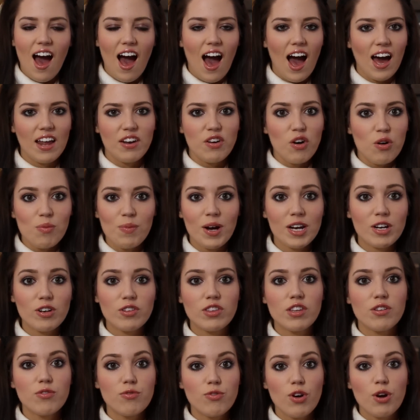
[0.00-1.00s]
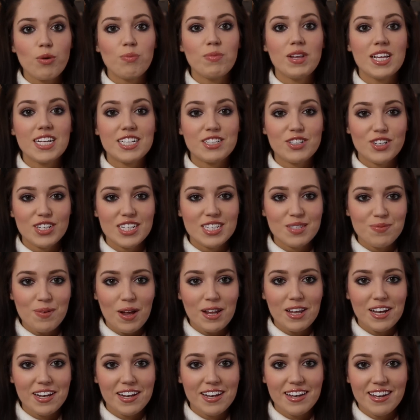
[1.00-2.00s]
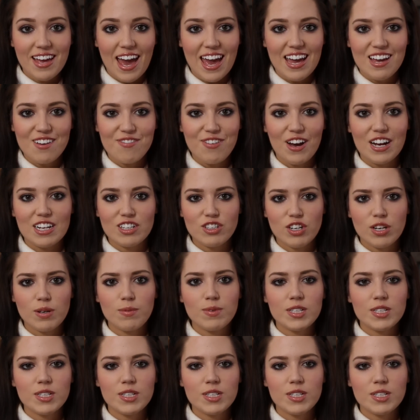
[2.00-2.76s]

and oh my god, the room literally smelled like a cake factory.